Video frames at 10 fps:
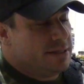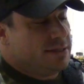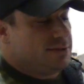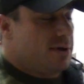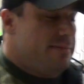
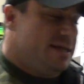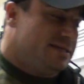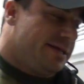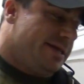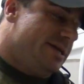So I
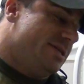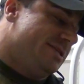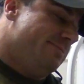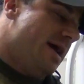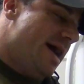basically
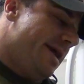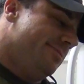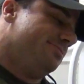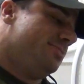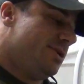just buy
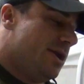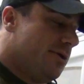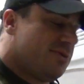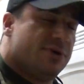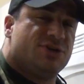
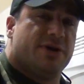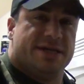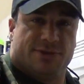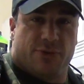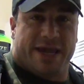3
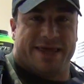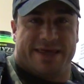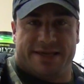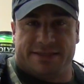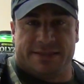trays a week of
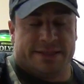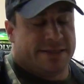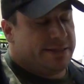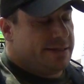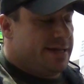
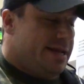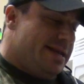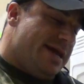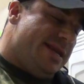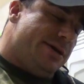this,
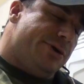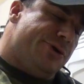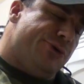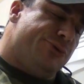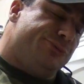and I
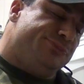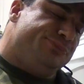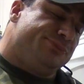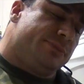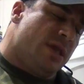do
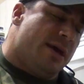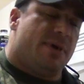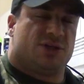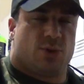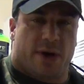
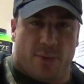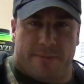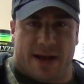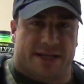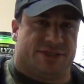about
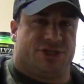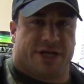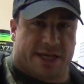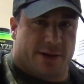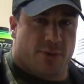21 pounds of
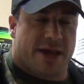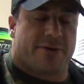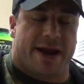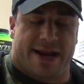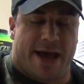chicken a
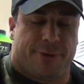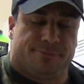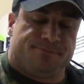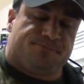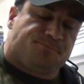week right
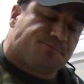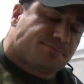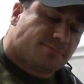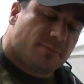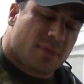now,
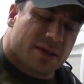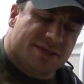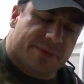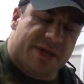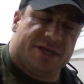
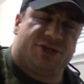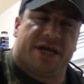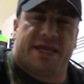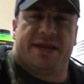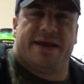as I'm eating
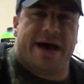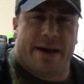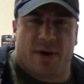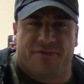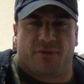chicken
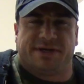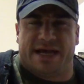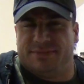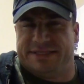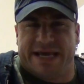about 4
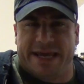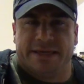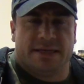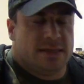times a day.